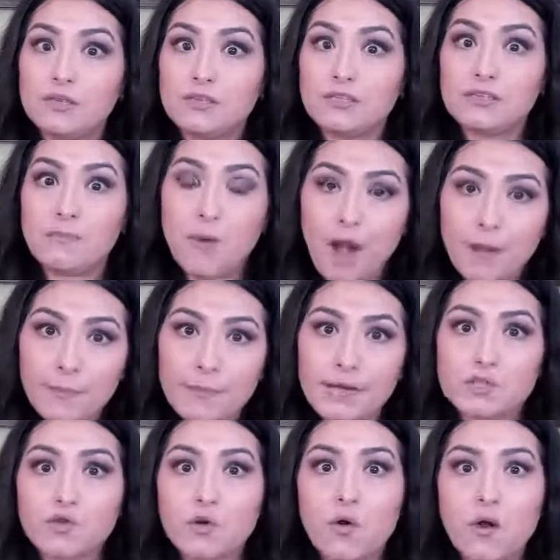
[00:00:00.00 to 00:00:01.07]

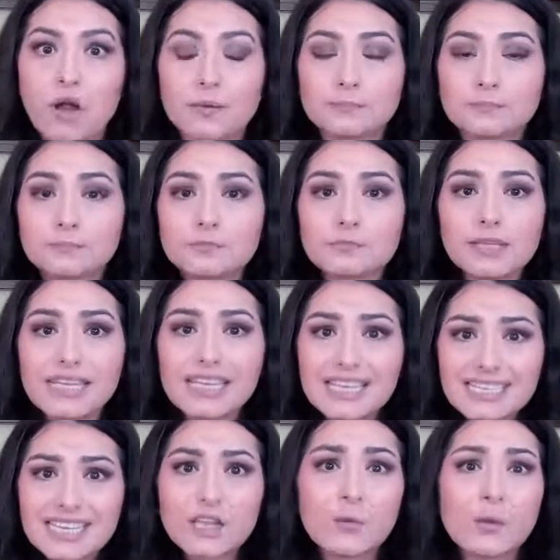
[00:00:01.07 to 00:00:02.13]
department, or
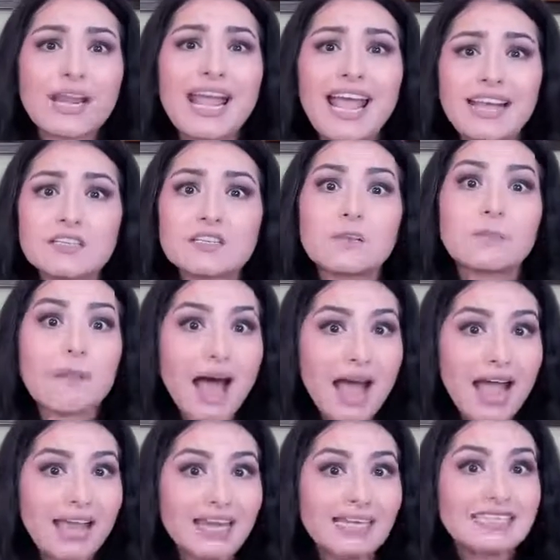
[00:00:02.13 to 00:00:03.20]
let's say you want to handle
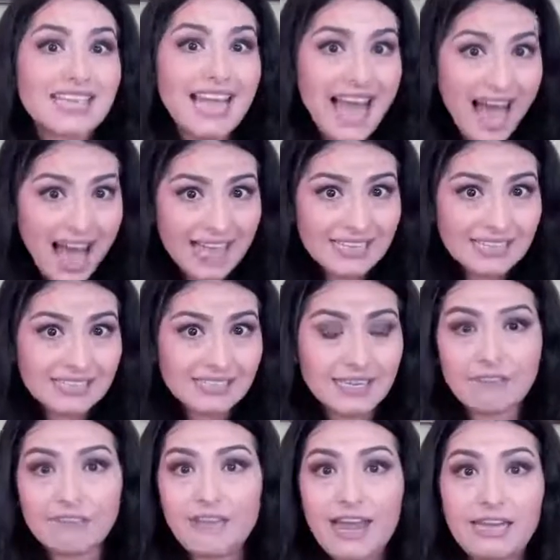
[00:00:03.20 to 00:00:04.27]
my tasks.
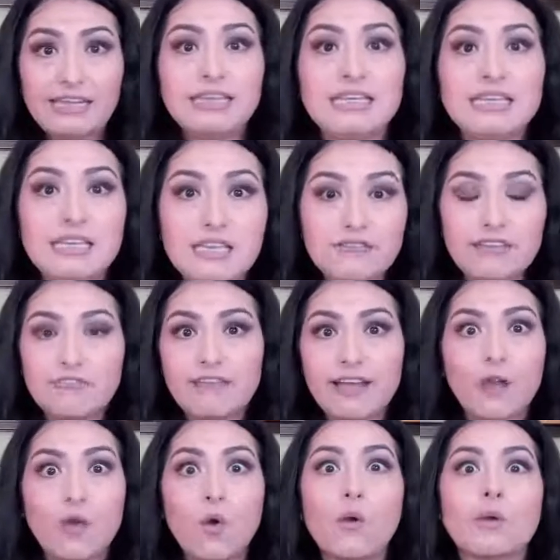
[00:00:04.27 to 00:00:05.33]
If I leave, if I
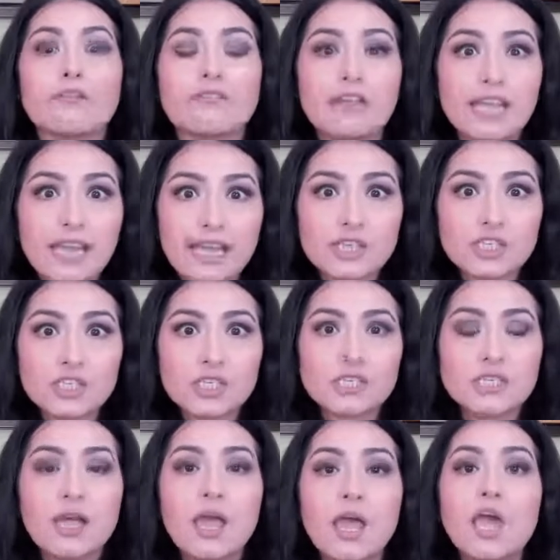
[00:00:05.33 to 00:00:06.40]
go on vacations,
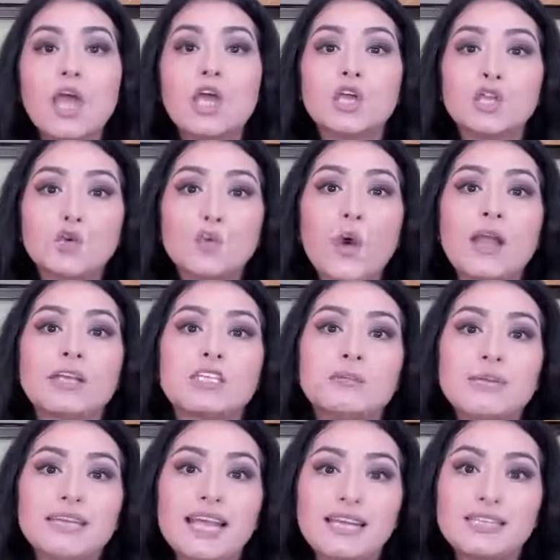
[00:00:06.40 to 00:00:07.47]
you want it to
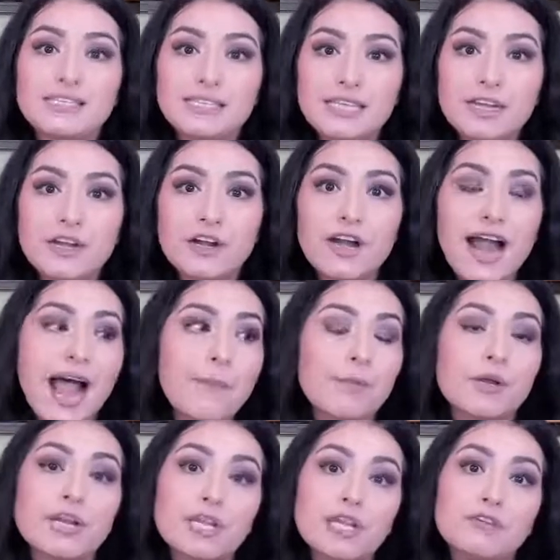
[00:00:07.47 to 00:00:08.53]
be next leader, I'm
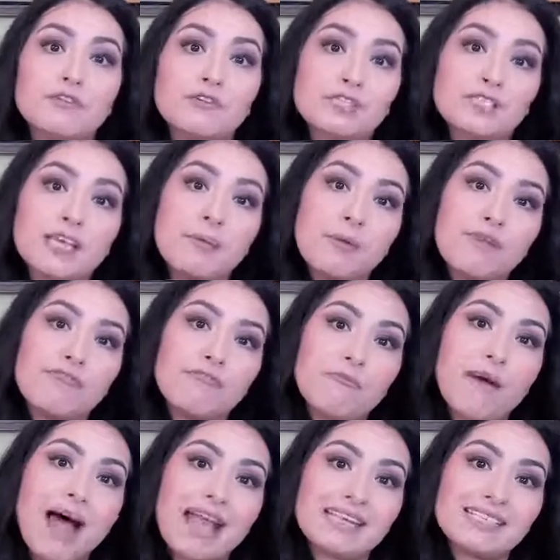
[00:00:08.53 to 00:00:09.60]
going to give you some of
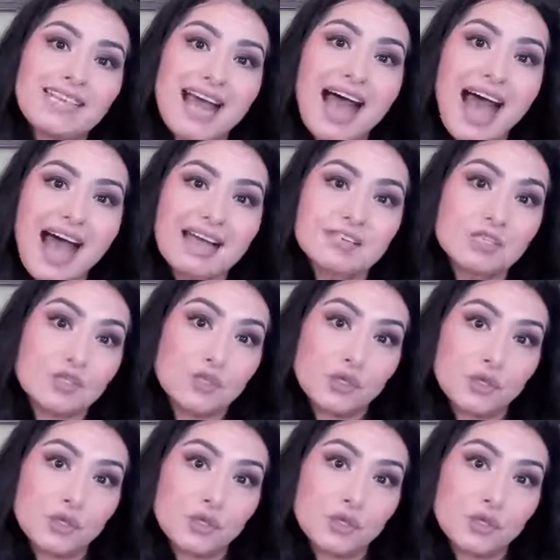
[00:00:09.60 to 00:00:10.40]
my tasks to